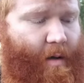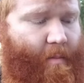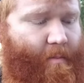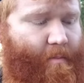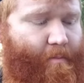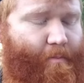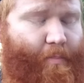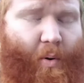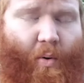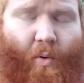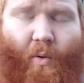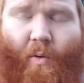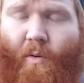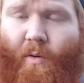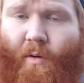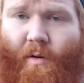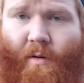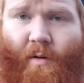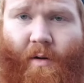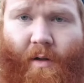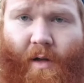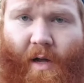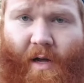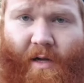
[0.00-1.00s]

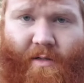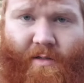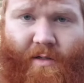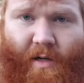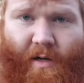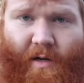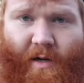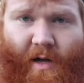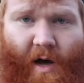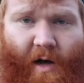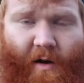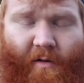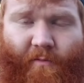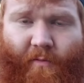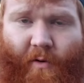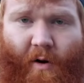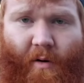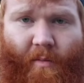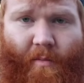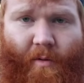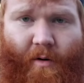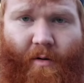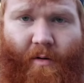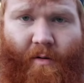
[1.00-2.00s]
poor as a cotton
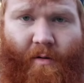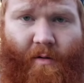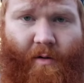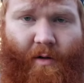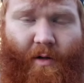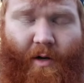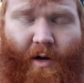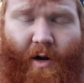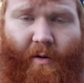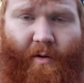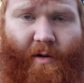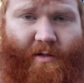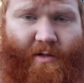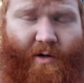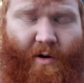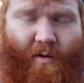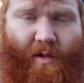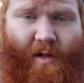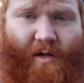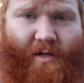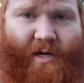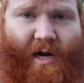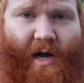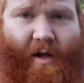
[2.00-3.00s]
farmer, you know, his
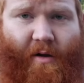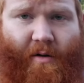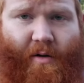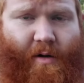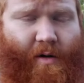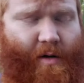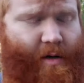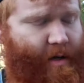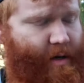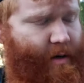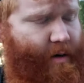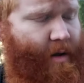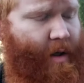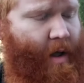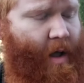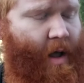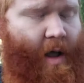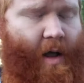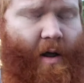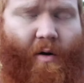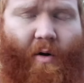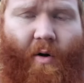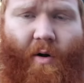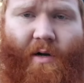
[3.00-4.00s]
early childhood in
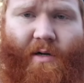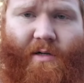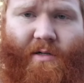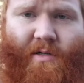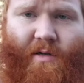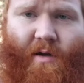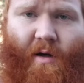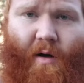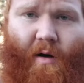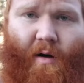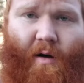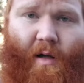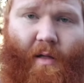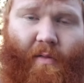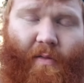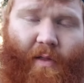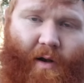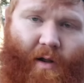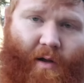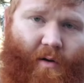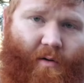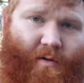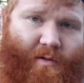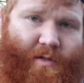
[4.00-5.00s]
Arkansas, and then
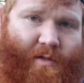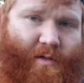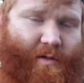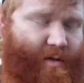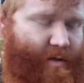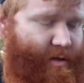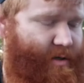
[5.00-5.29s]
he goes into the